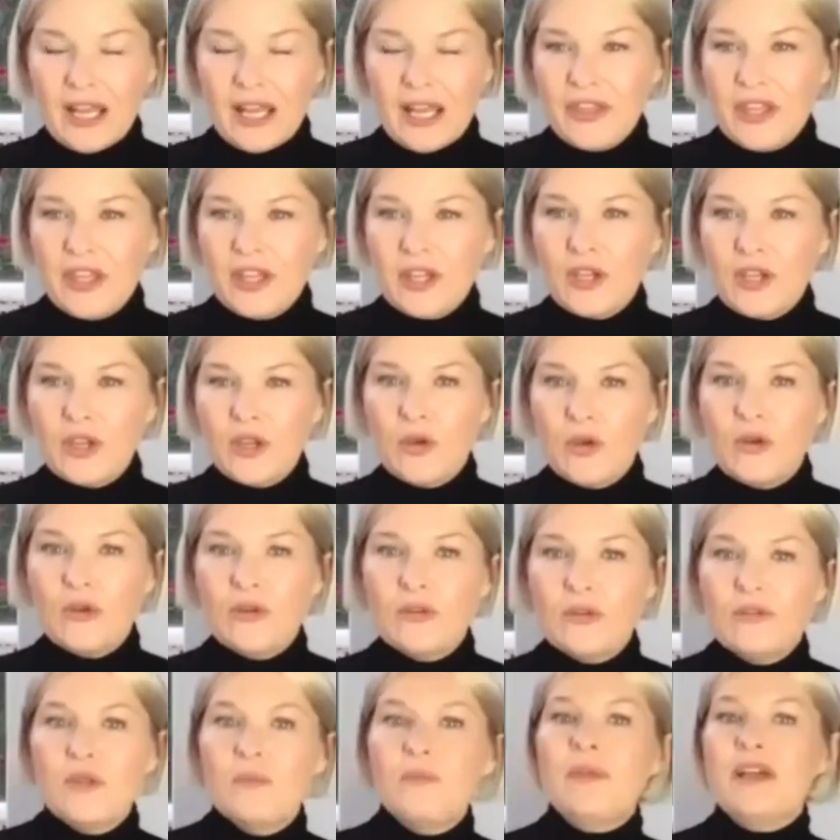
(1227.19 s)
think
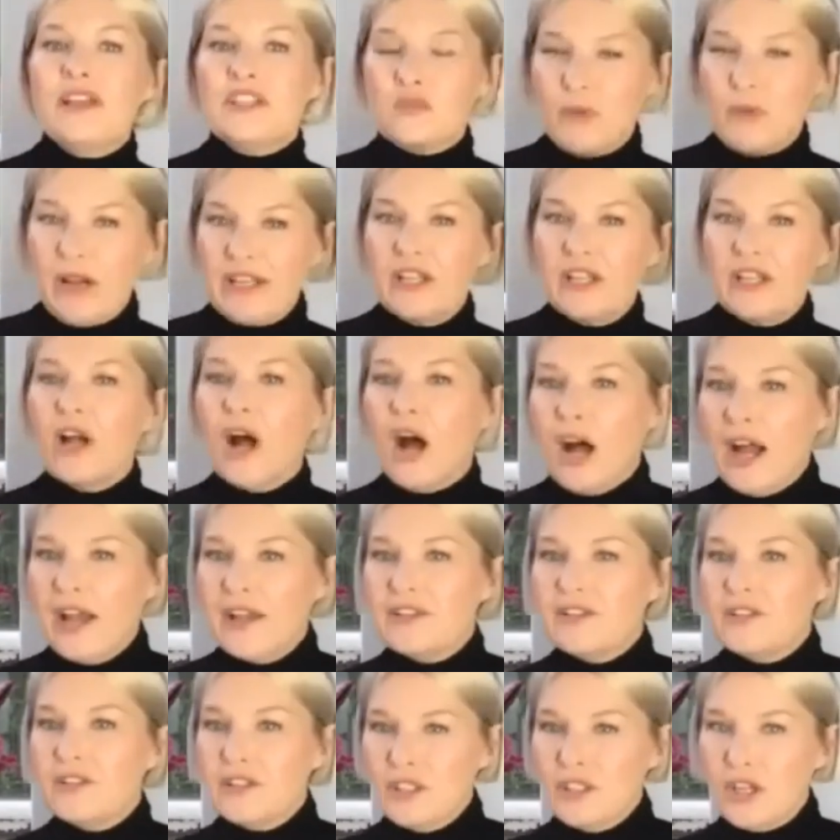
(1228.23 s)
the best way to guide,
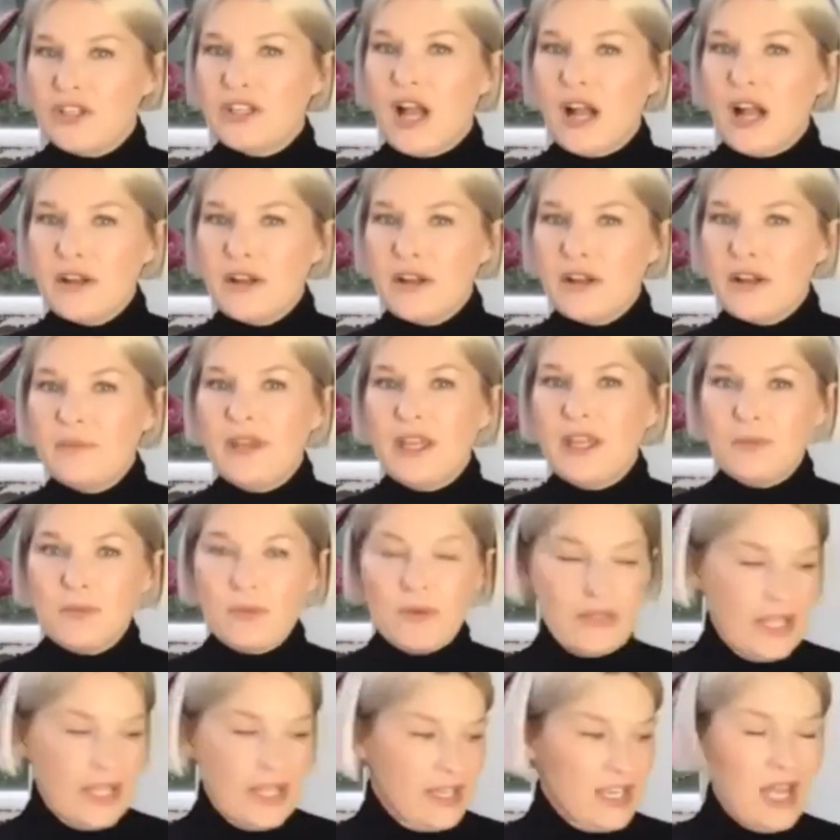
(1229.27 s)
younger people
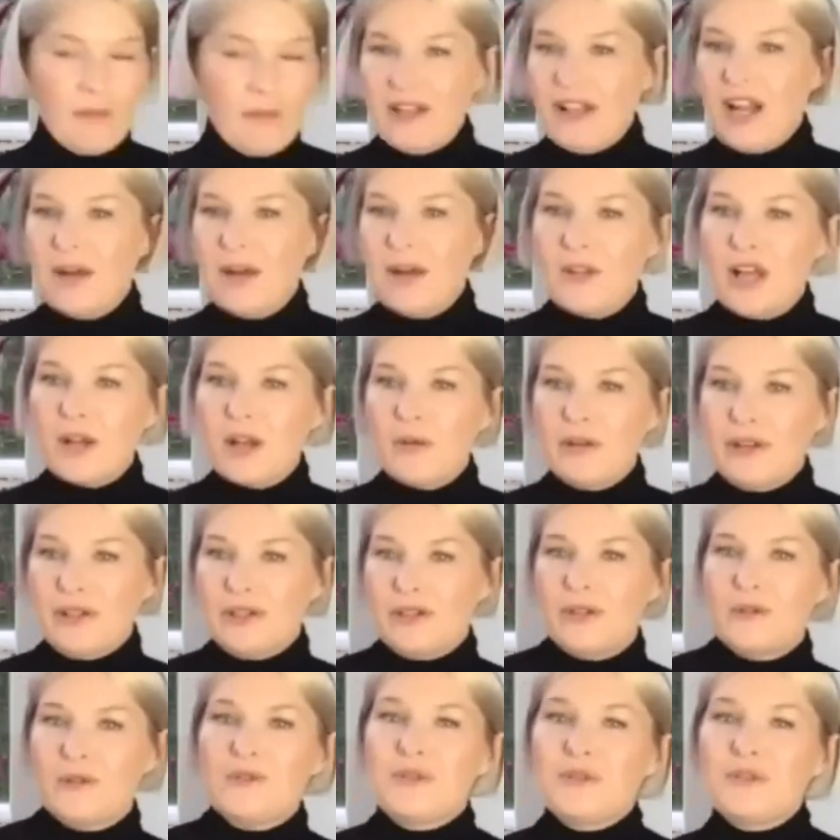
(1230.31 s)
when they're coming up, like what you're
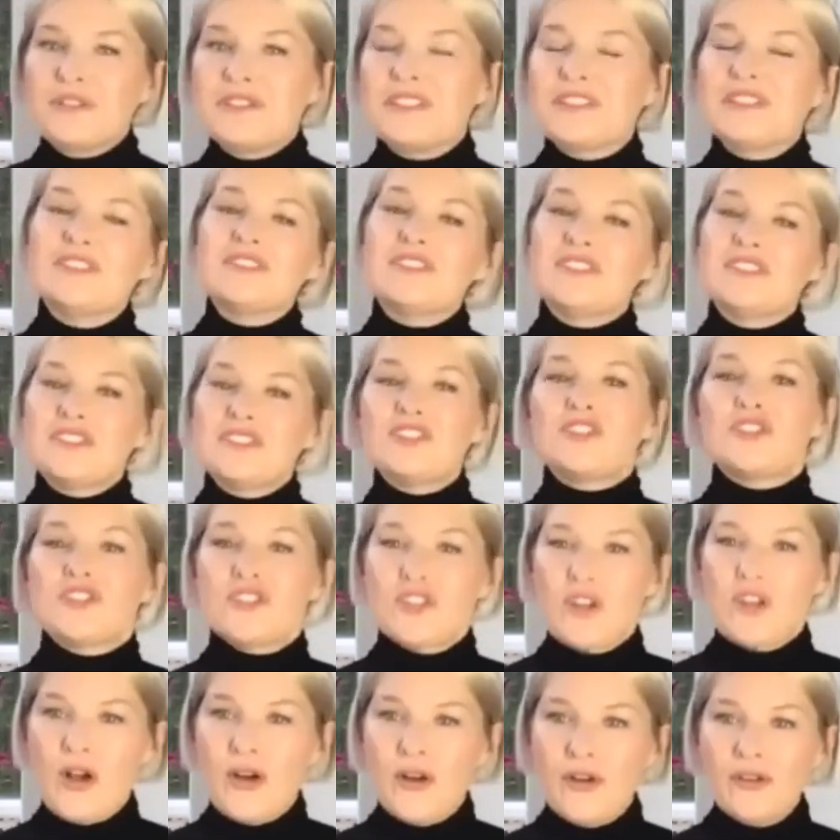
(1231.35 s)
doing with your assistants, is just
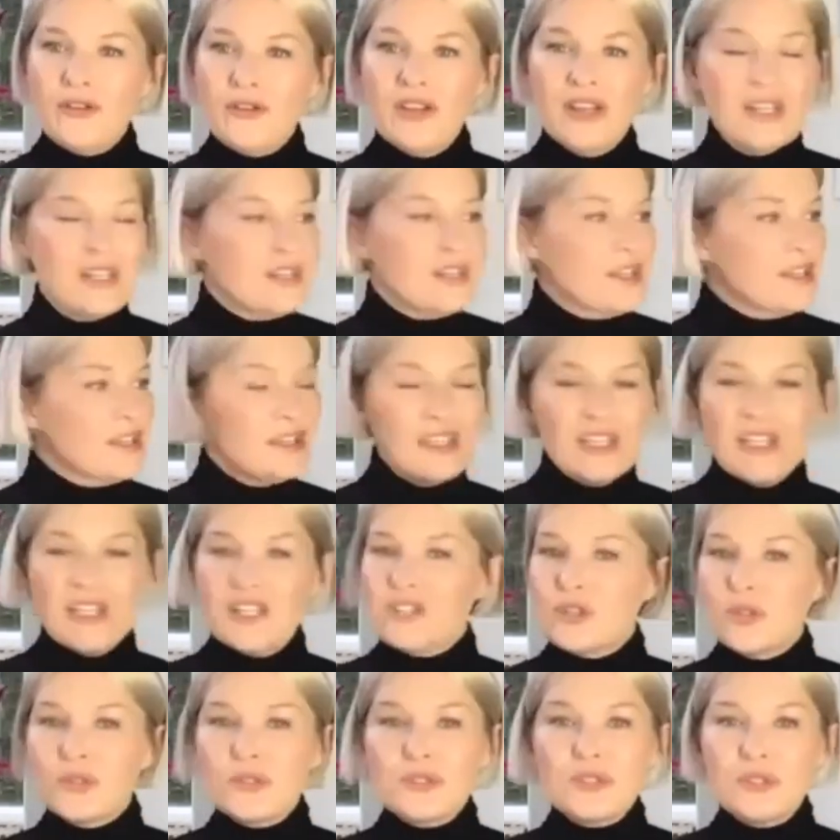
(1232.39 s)
show it's
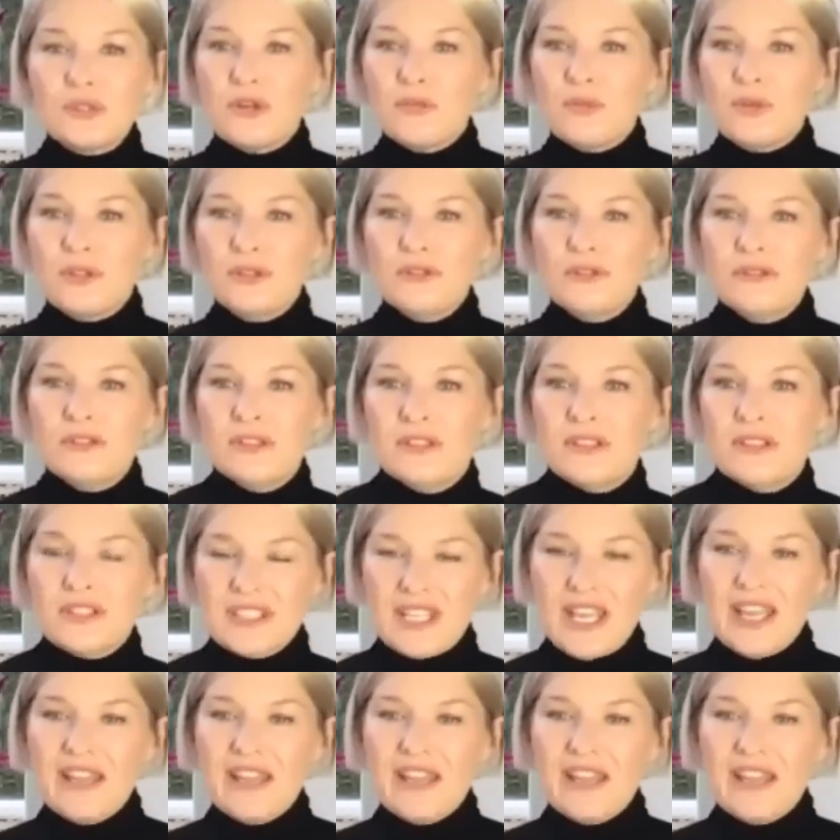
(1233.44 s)
all doable. Take a